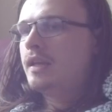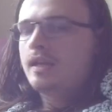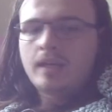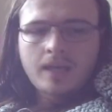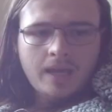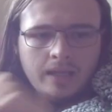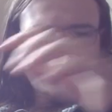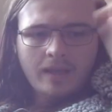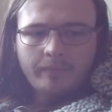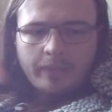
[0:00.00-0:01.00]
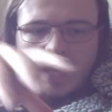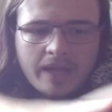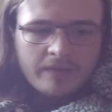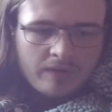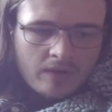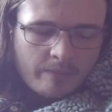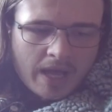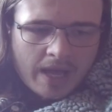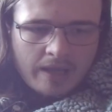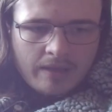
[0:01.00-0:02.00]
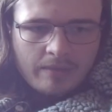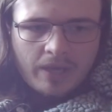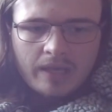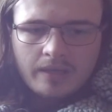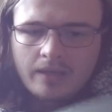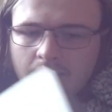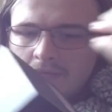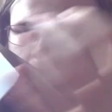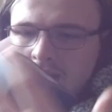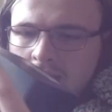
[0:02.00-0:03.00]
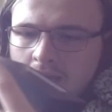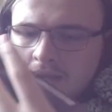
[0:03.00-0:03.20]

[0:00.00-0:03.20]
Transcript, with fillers: Right, I'm back. I've got my uh, pink gorilla